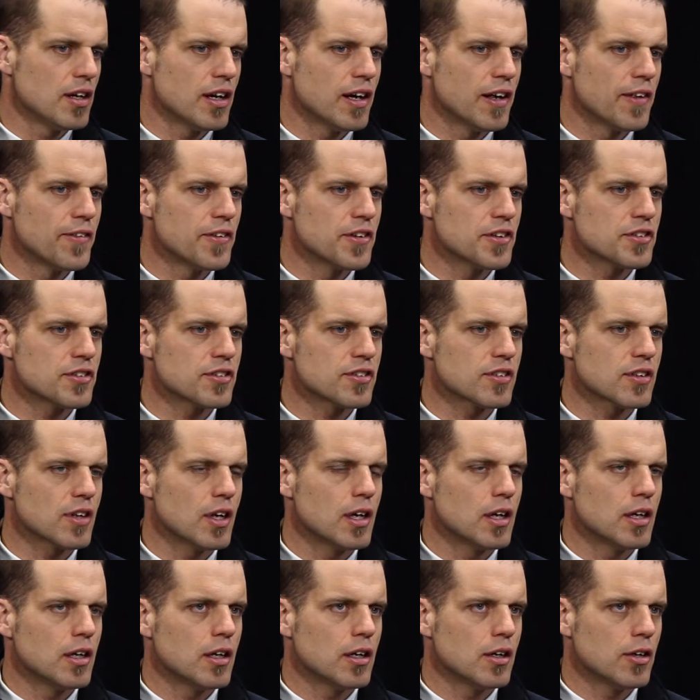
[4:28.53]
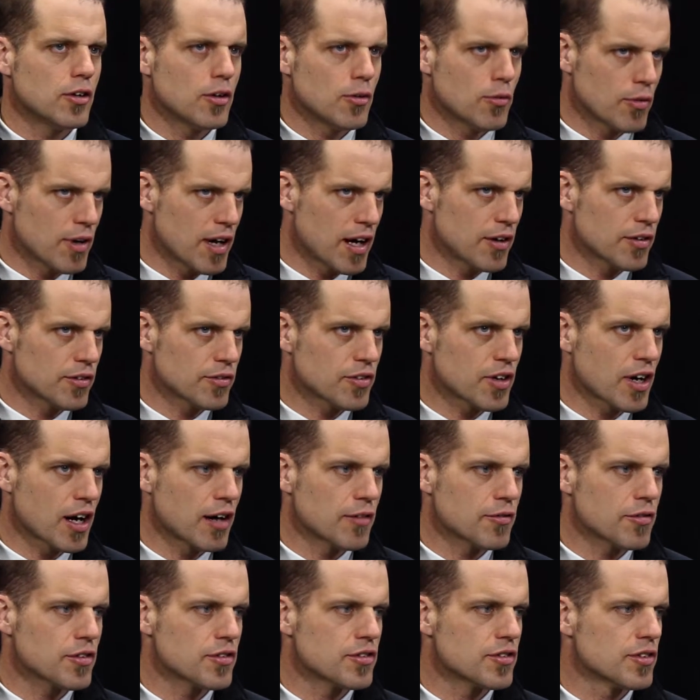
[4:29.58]
and this round of
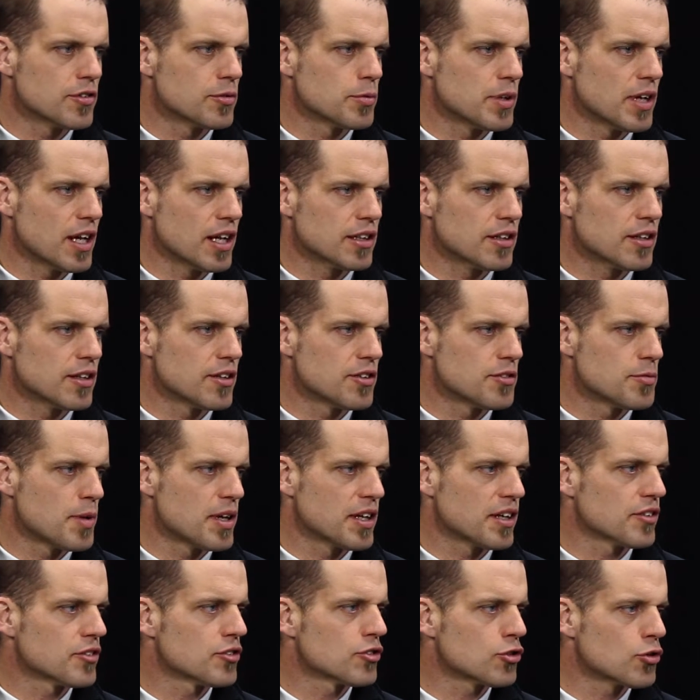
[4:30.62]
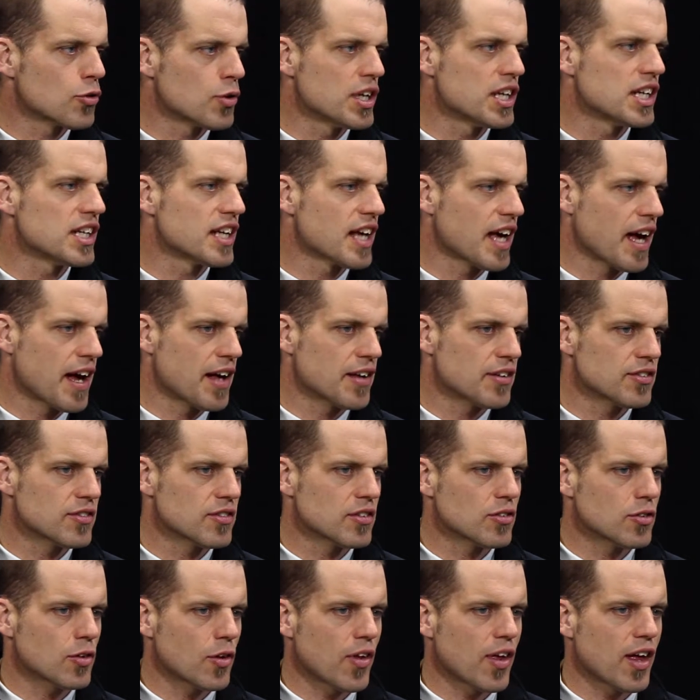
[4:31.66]
conferences we had kids make a screencast,
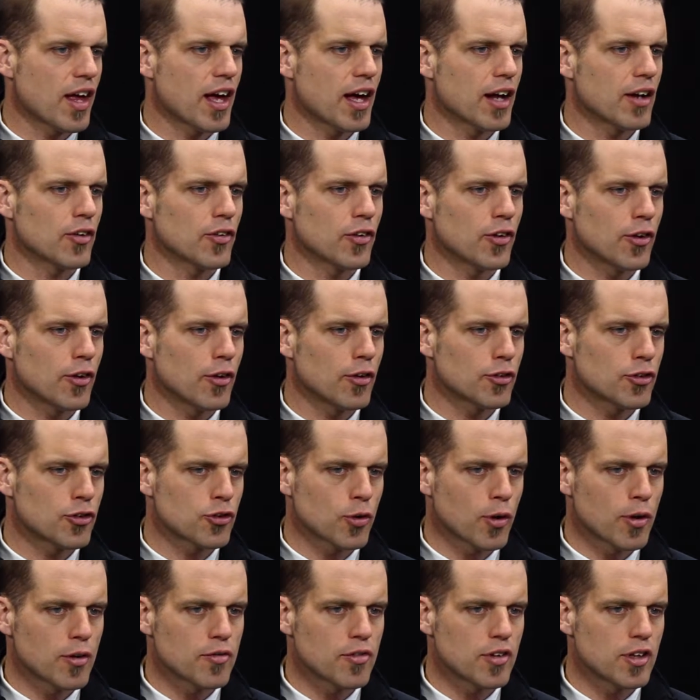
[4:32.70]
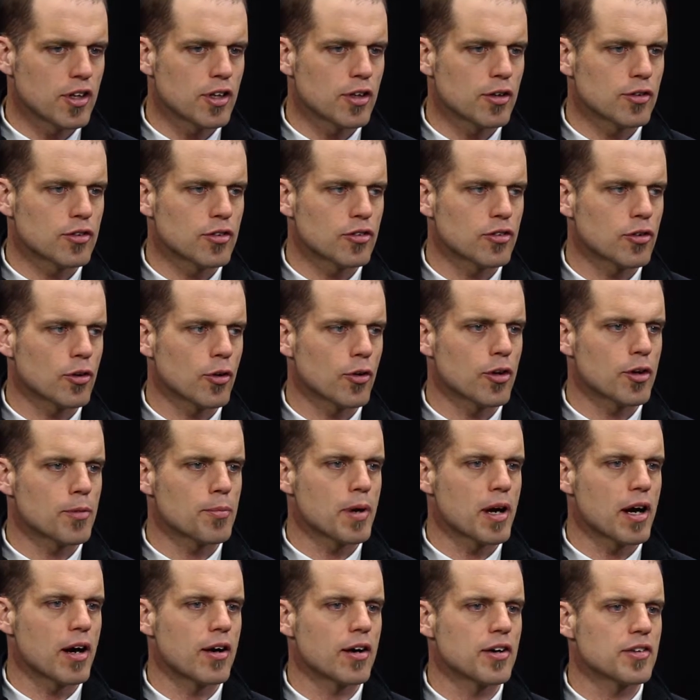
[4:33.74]
so they had a little short video to show their
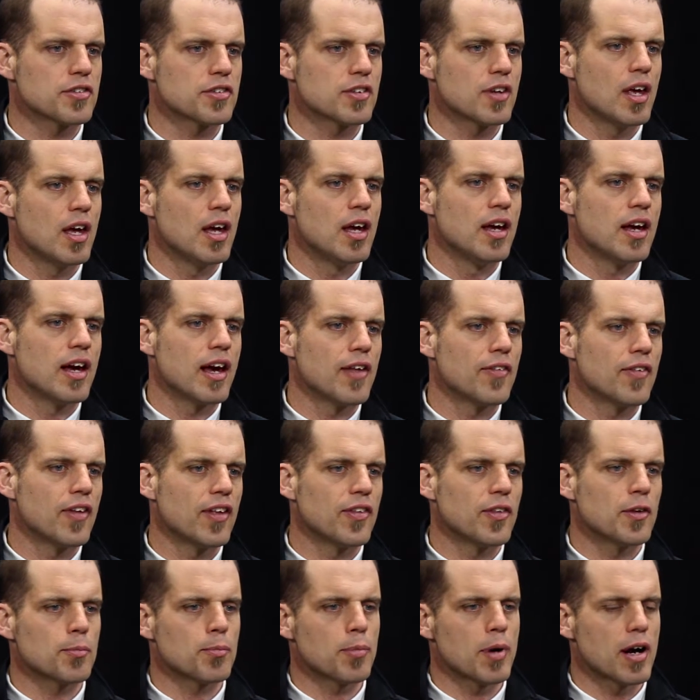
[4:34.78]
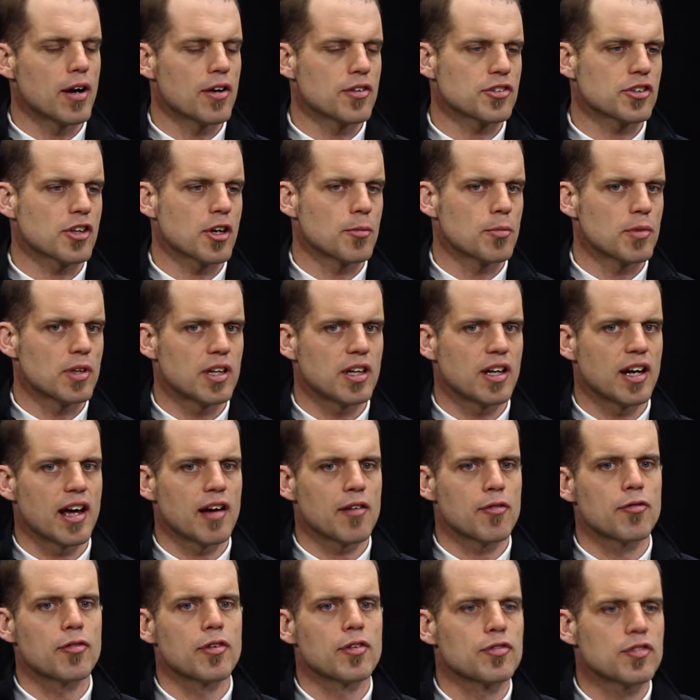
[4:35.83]
parents, and then the parents come in and
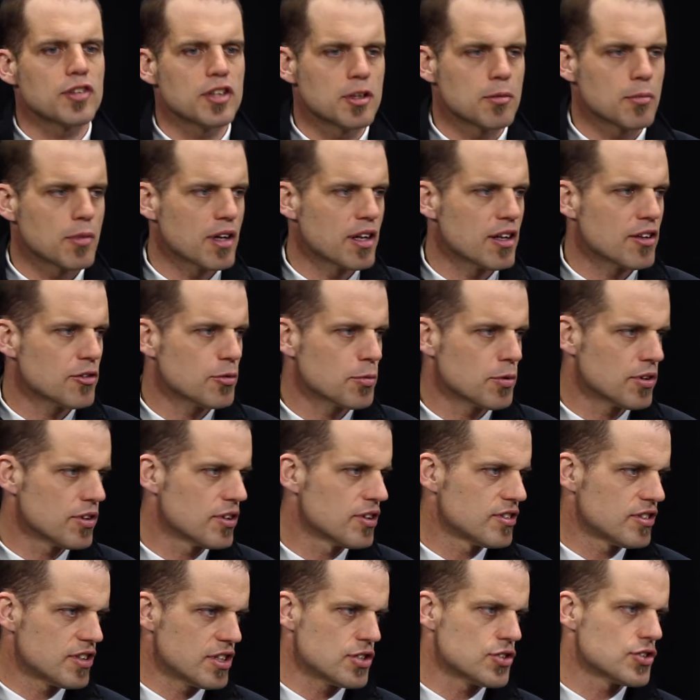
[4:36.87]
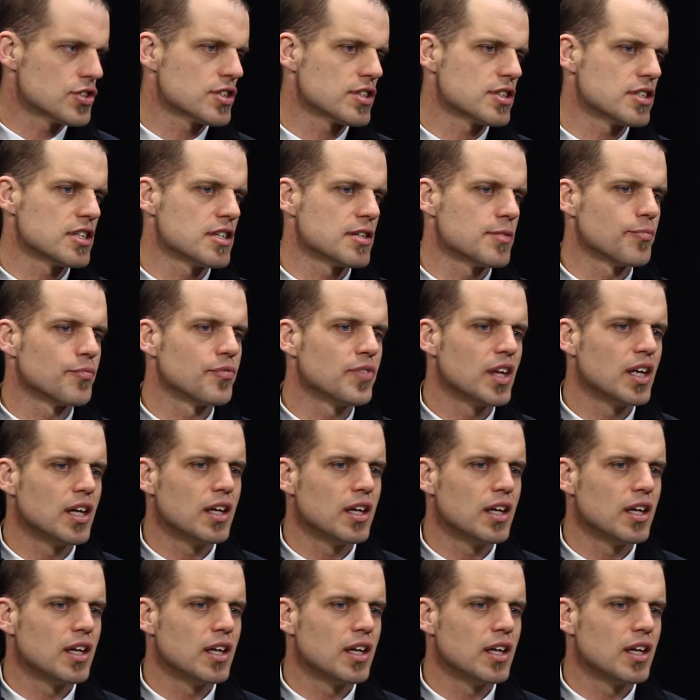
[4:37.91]
have 15 minutes with the teaching team.